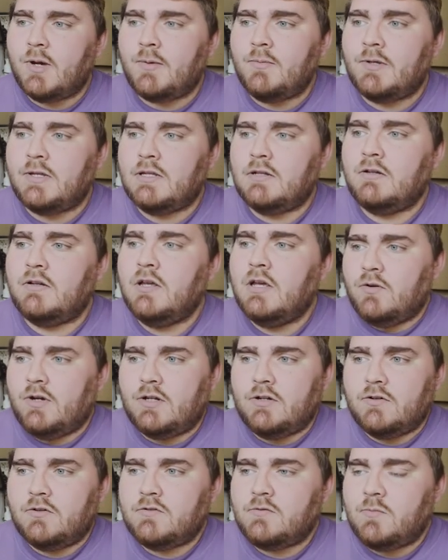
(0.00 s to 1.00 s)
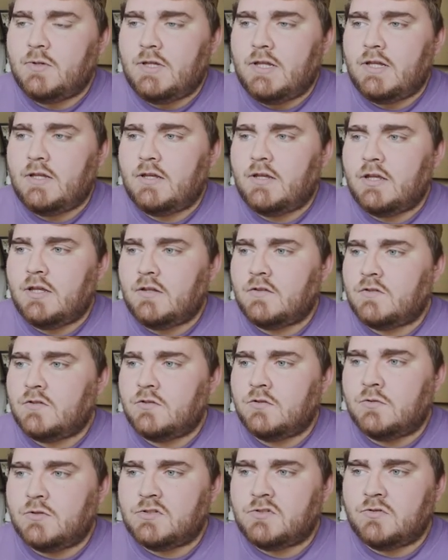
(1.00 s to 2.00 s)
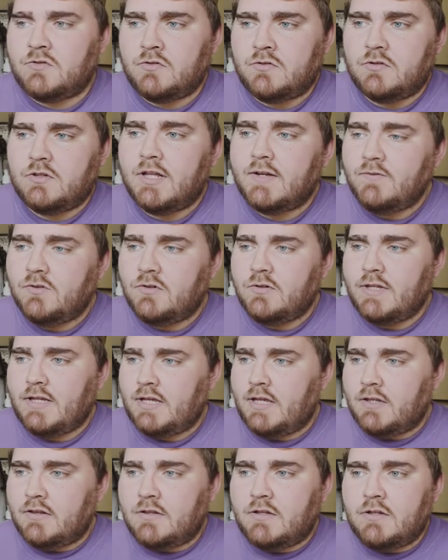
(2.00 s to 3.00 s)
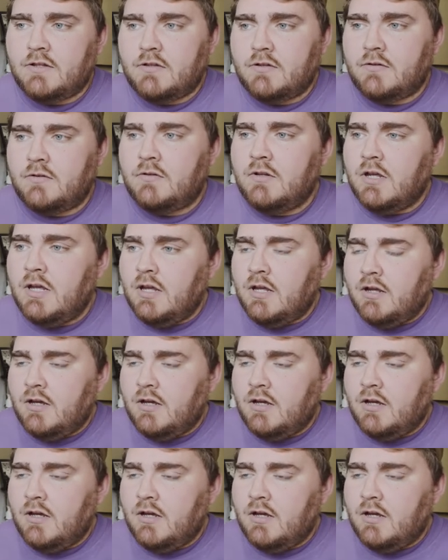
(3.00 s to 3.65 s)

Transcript: I mean, creators, when they get to a certain level, they get the